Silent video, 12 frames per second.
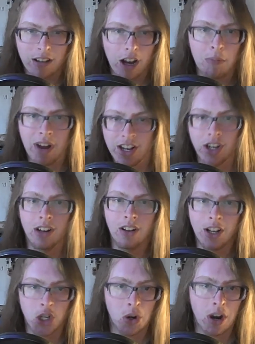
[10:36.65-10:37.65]
On my channel,
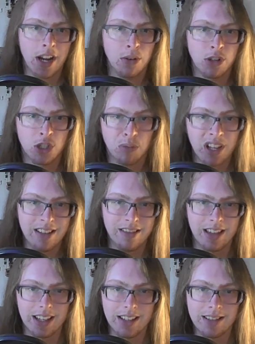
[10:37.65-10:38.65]
I try to explain
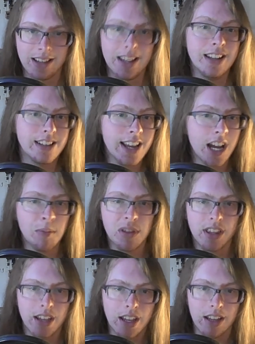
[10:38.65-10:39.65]
things in
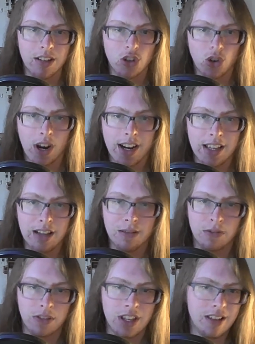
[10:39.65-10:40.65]
depth and try to
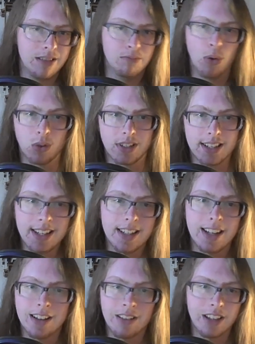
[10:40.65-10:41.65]
give the most
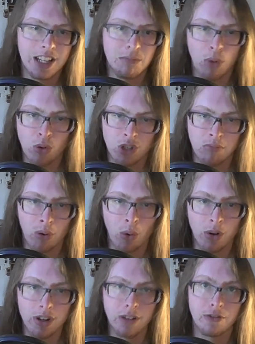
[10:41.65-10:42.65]
detail and most
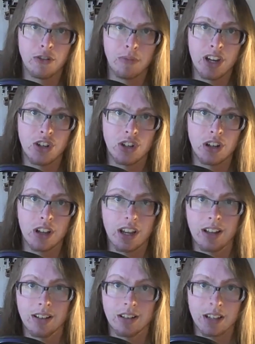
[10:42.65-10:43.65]
important information
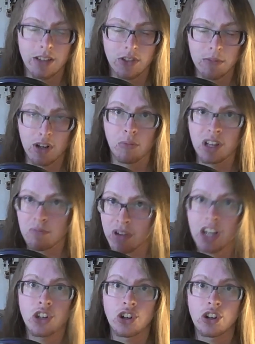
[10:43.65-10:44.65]
and give them a complete picture